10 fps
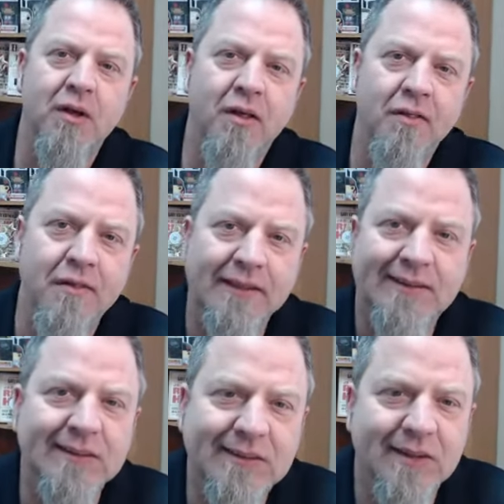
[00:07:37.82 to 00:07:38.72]

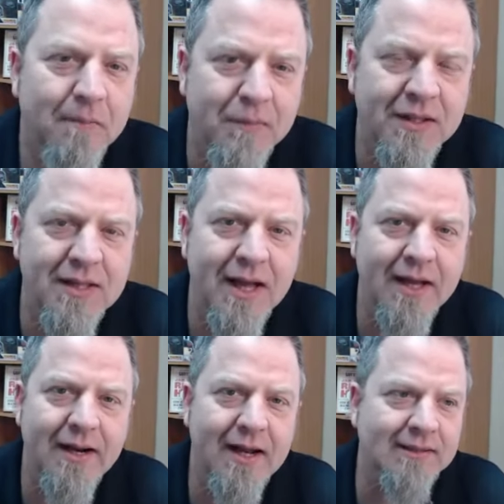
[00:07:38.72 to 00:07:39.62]
this is something
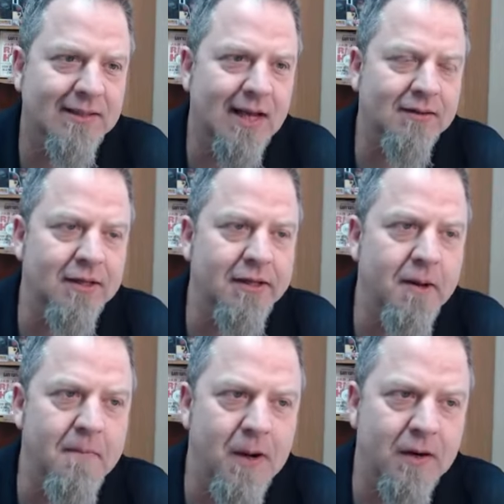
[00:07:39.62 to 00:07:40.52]
that, as I think
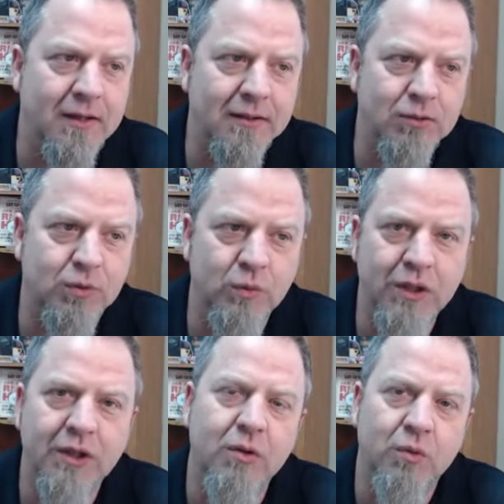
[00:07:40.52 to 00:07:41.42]
Americans, we
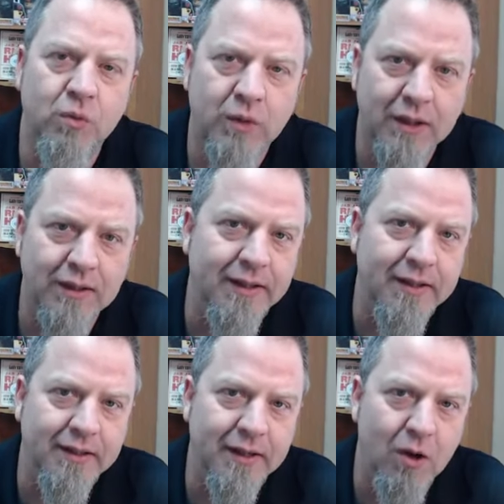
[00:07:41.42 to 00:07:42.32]
need to
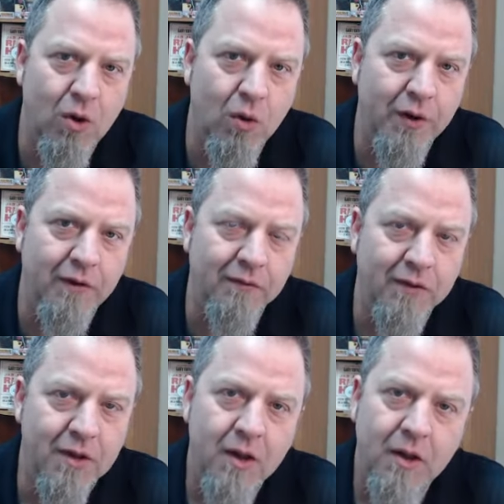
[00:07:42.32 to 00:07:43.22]
really get a hold of.
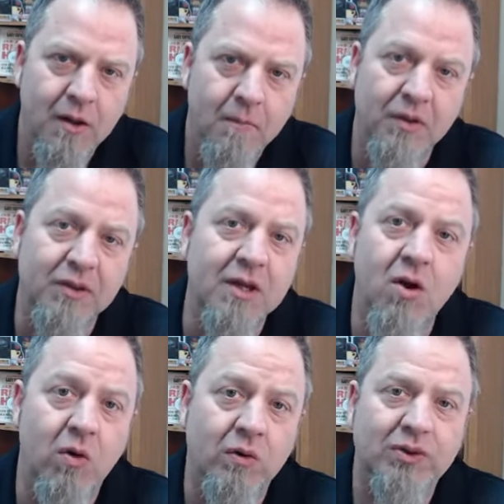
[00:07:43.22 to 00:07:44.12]
But then
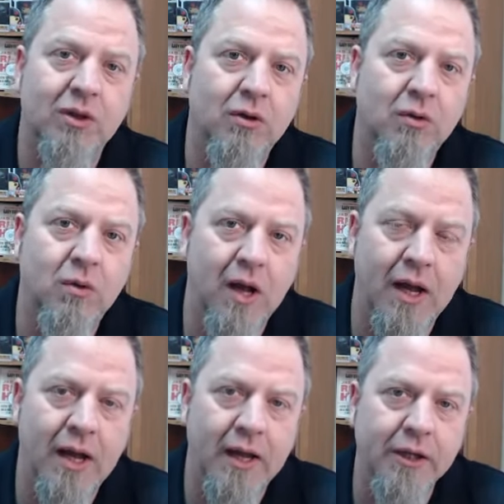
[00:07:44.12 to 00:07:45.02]
also,
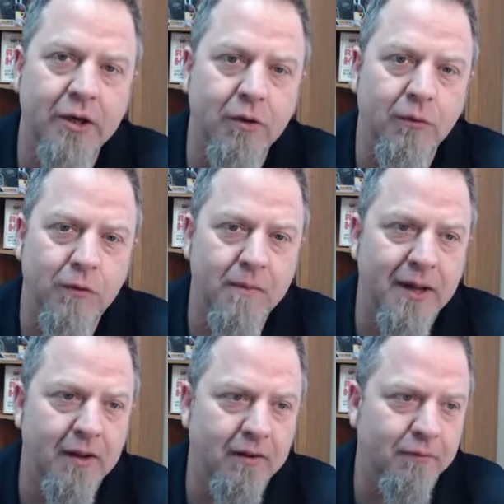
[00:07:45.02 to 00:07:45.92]
uh, you know, from
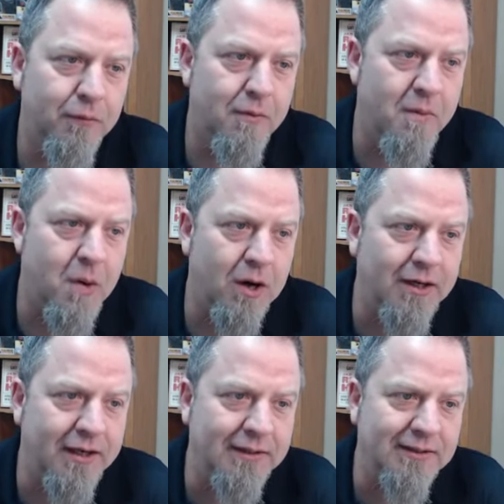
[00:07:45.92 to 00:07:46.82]
a from a
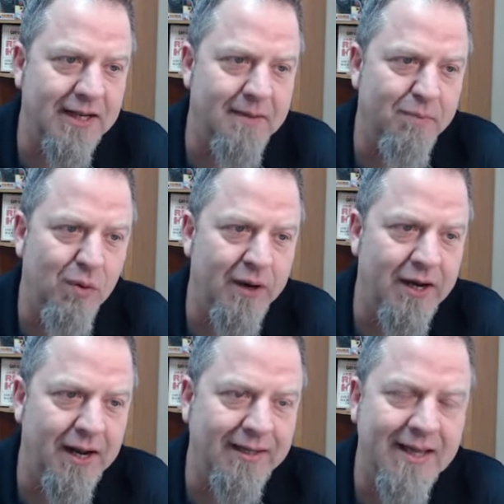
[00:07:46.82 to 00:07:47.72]
marketing
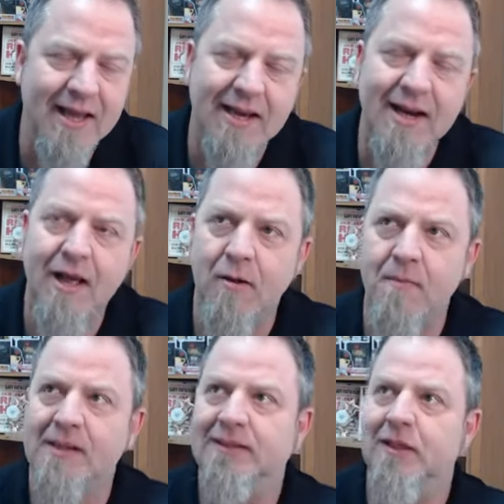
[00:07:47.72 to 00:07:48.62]
standpoint, I can't help
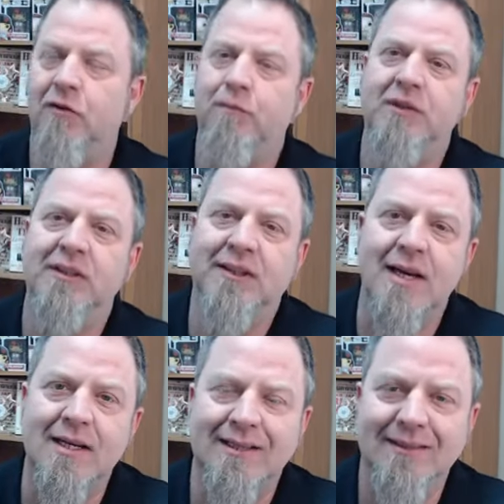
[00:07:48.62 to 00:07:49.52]
myself but to
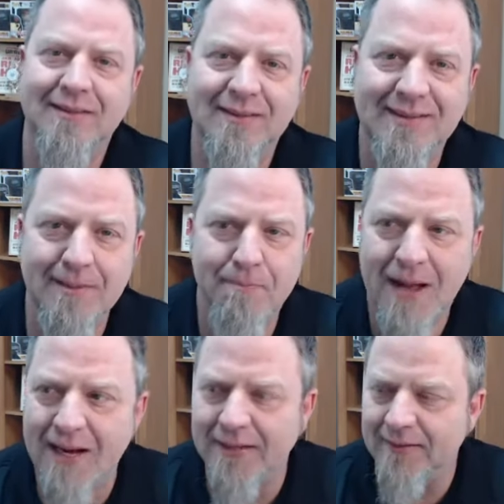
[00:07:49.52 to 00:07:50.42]
kind of sit
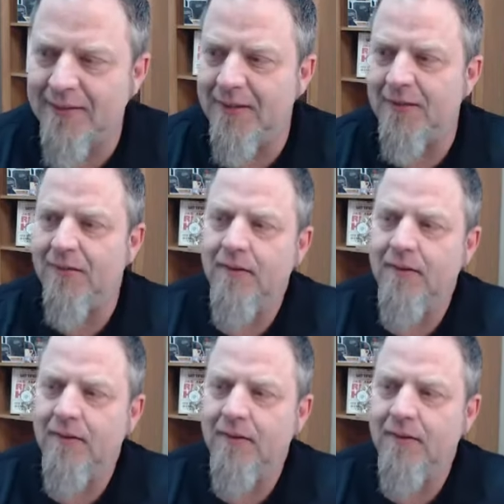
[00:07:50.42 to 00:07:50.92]
back and think